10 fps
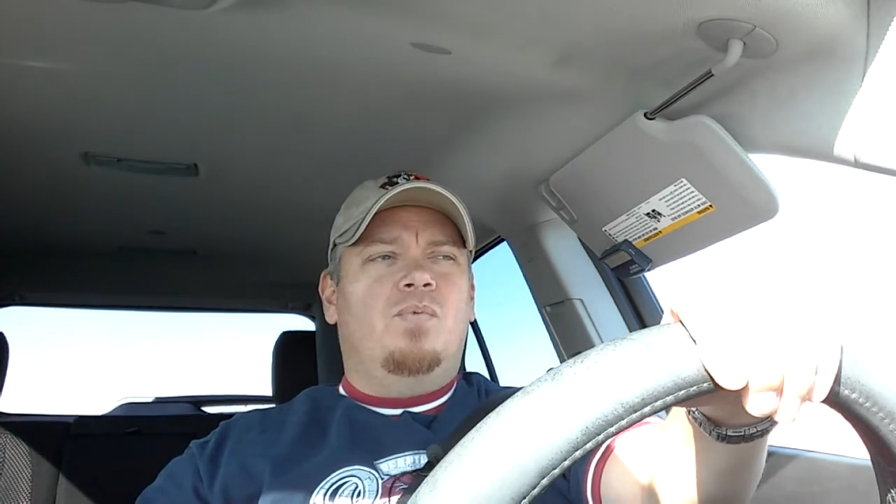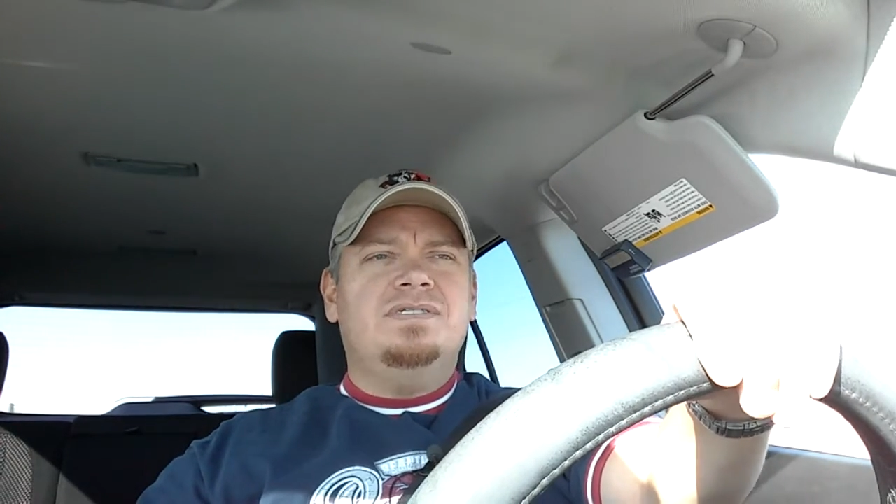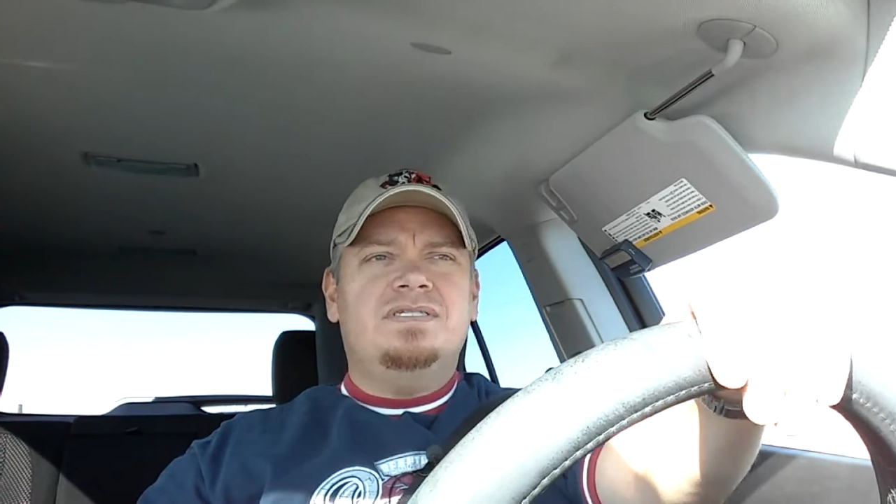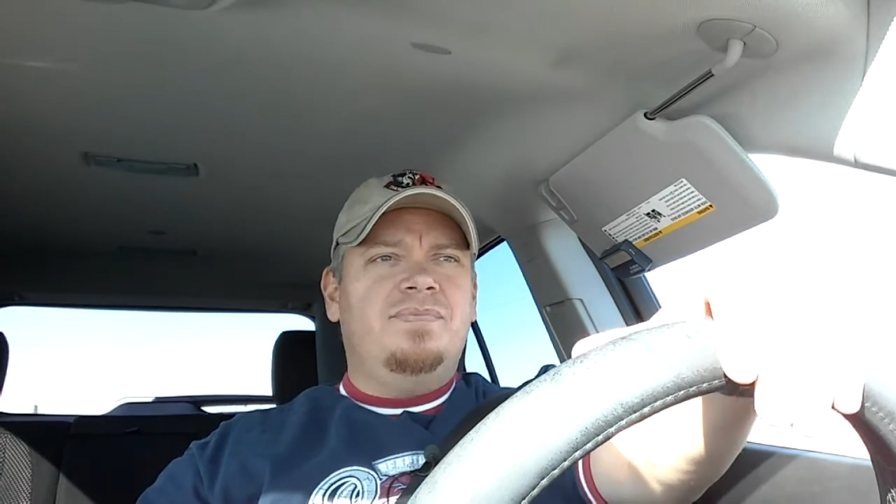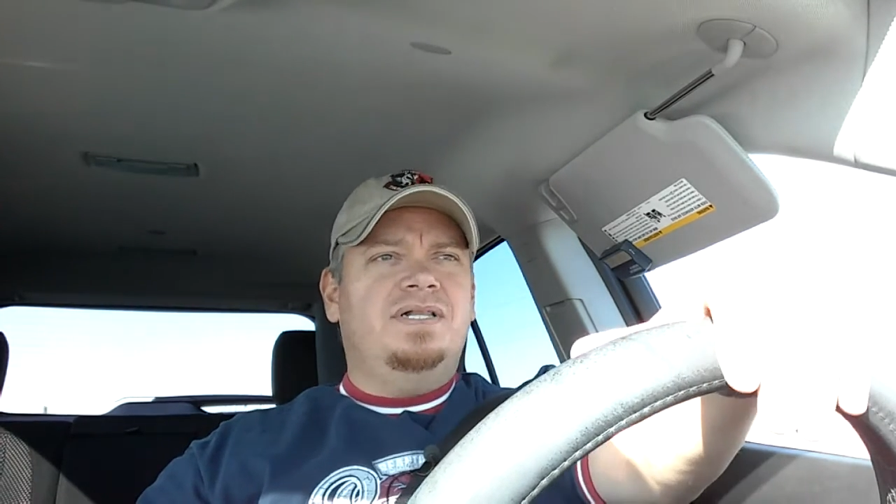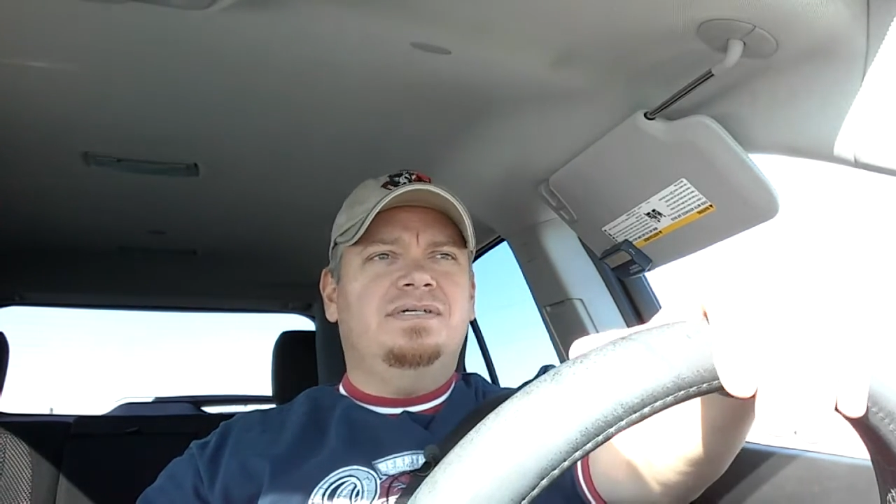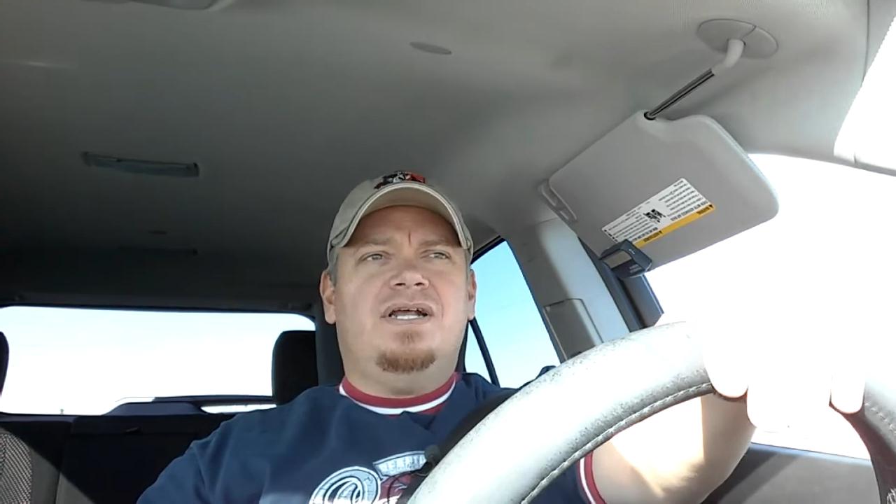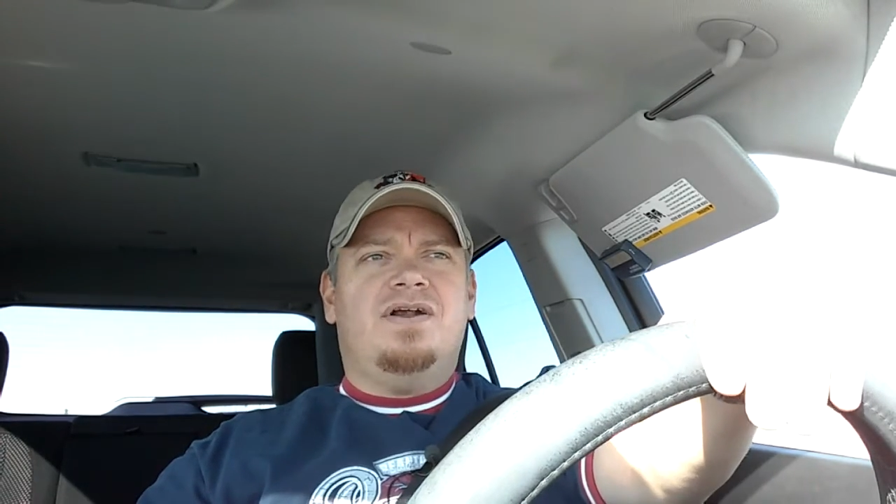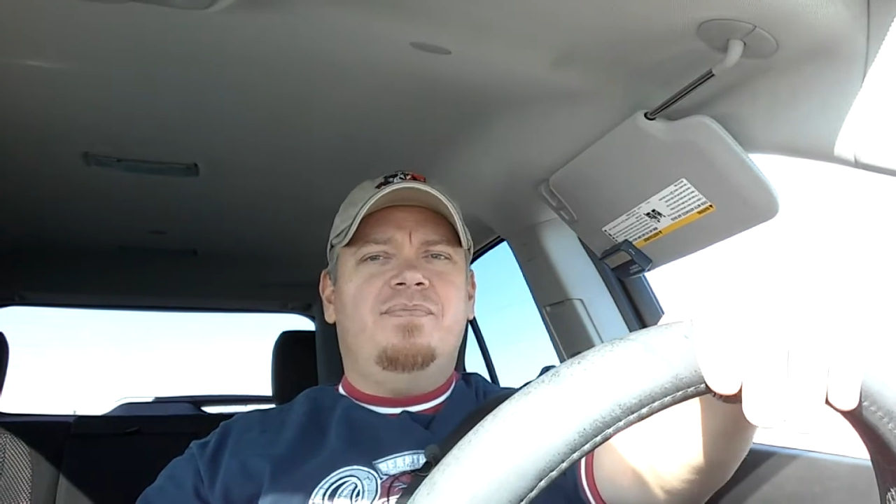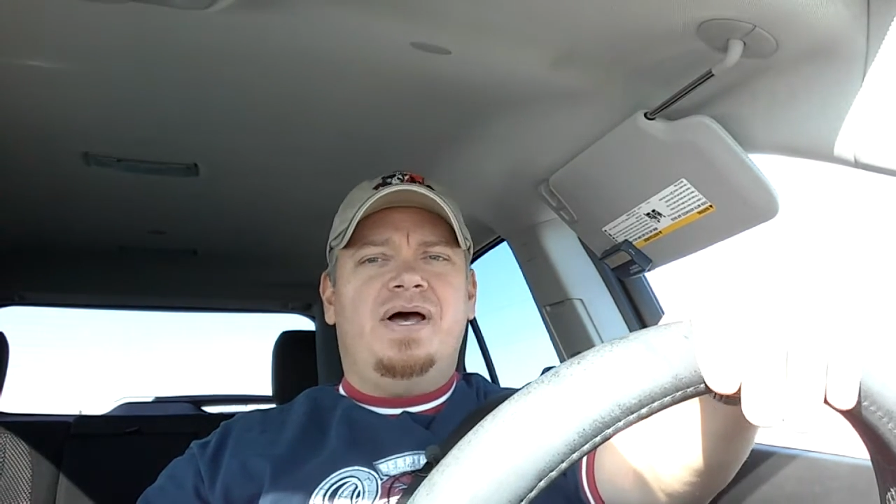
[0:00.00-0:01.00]
once the
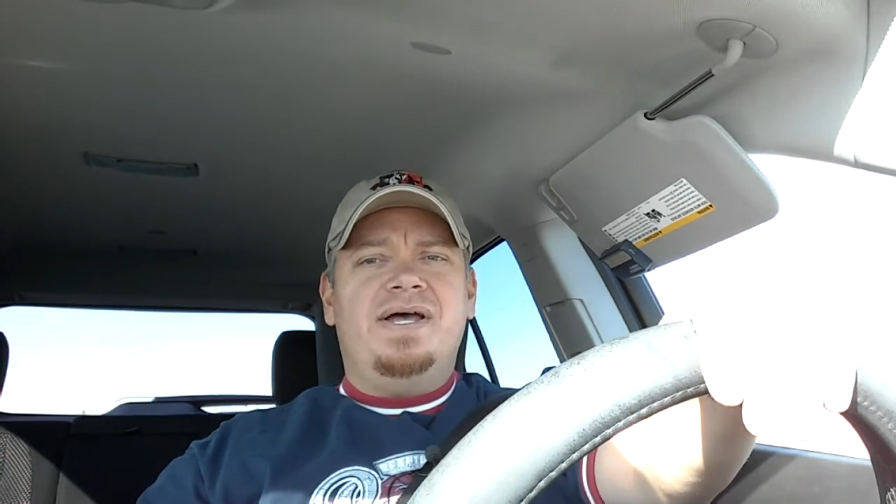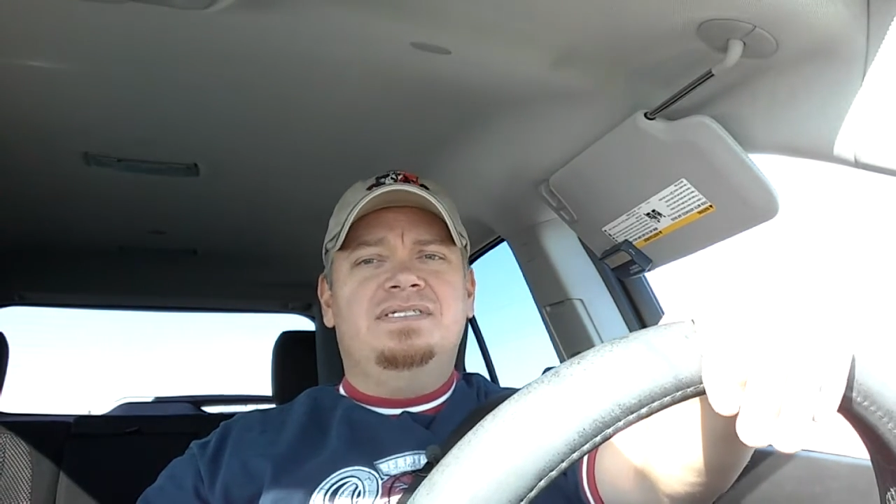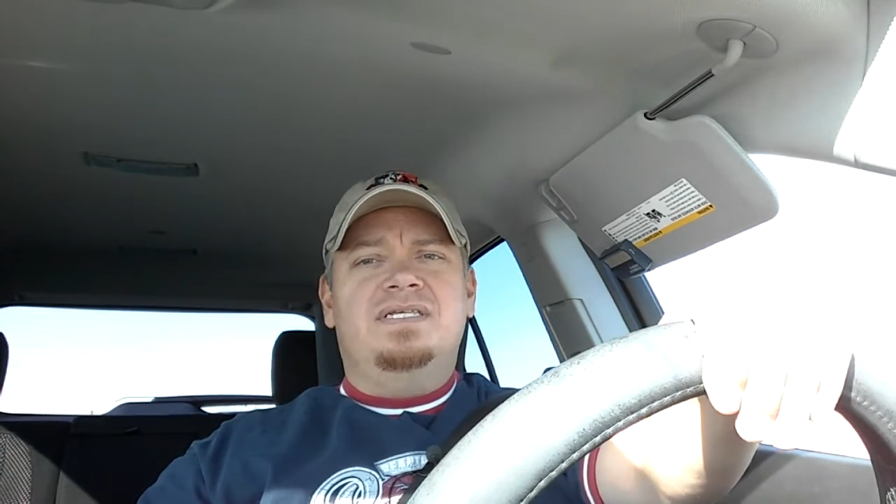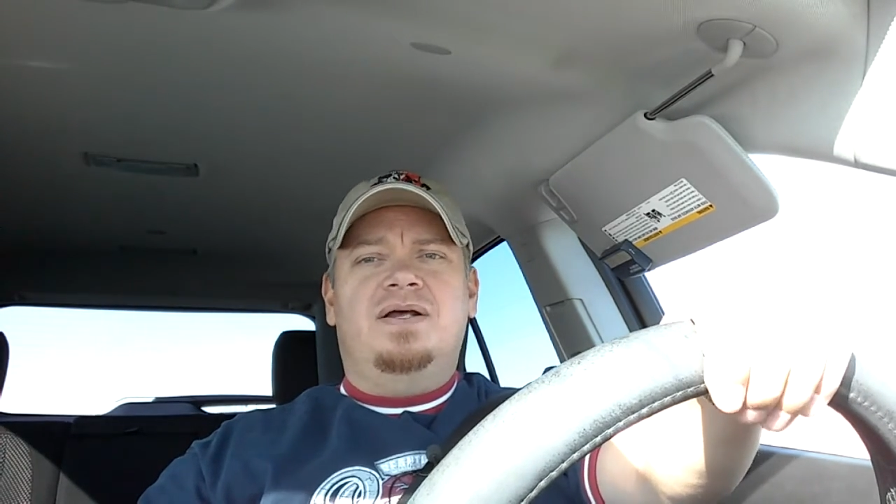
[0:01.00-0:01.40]
military buys the